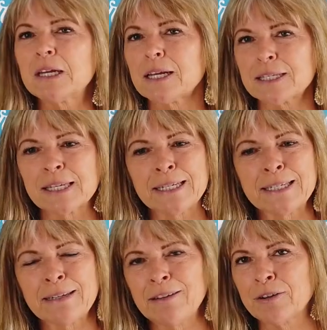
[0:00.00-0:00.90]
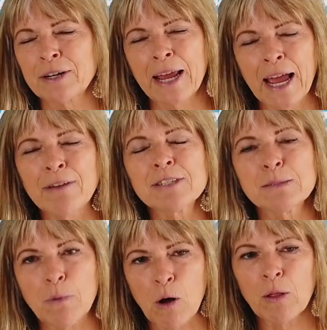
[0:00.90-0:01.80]
because you're going to have
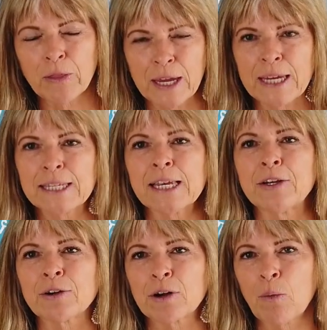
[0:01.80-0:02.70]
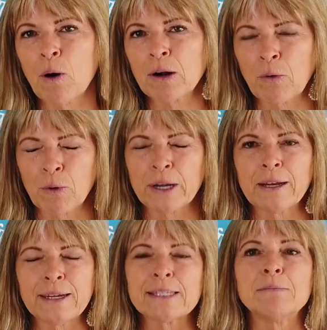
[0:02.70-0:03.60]
small things and you're going to want to
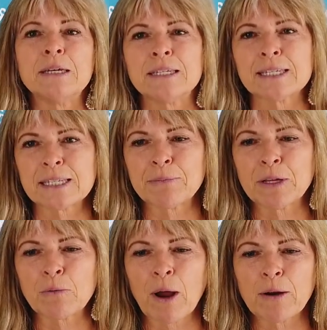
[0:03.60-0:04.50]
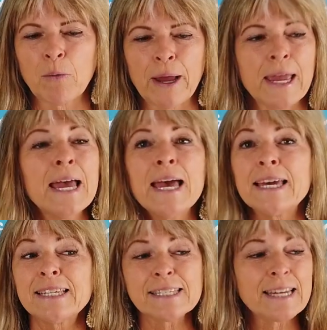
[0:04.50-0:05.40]
organize them into something right away.
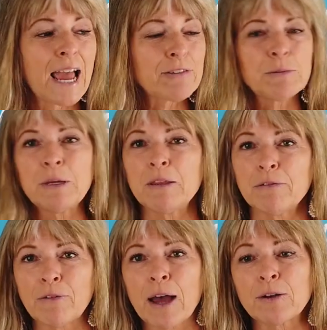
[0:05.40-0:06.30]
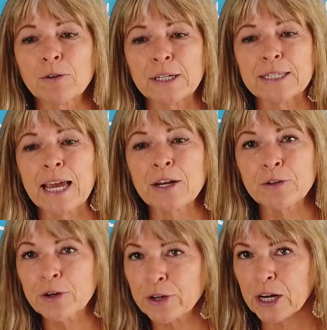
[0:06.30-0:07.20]
It doesn't have to be the final
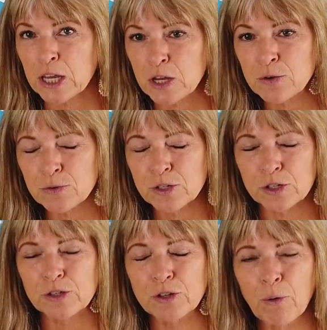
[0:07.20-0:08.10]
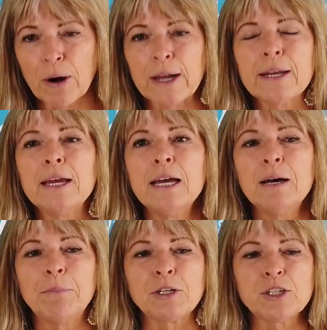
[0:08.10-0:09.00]
container you're going to use to store it,
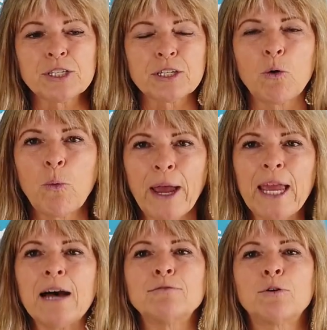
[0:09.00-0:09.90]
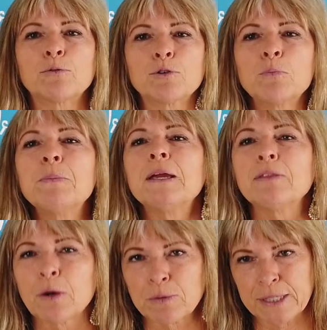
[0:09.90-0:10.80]
but just a way of
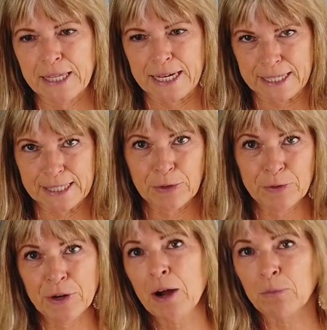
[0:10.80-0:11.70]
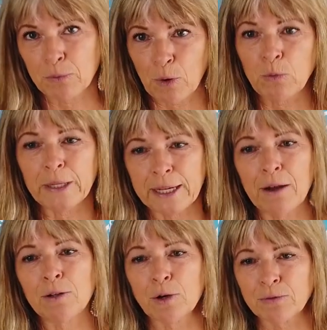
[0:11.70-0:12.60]
grouping those things so they're not
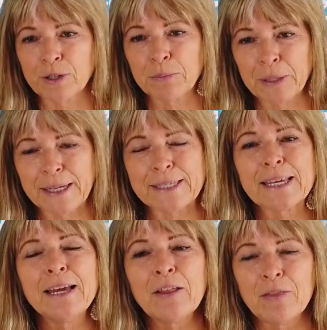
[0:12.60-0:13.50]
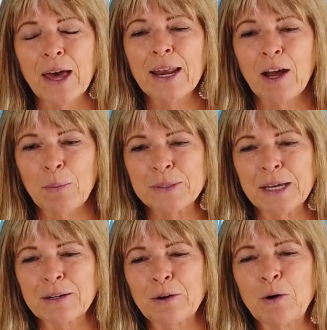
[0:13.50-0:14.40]
rolling all over the place. That helps
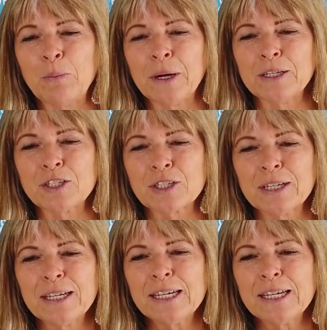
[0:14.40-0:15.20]
out a whole bunch.